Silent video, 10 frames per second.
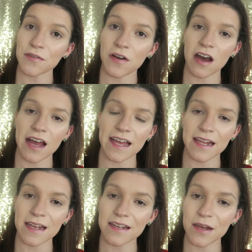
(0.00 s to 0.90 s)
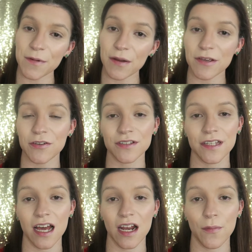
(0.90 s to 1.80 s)
So for high end, I'm going to be using
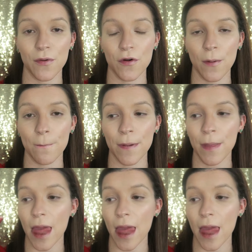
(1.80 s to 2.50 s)
the Colourpop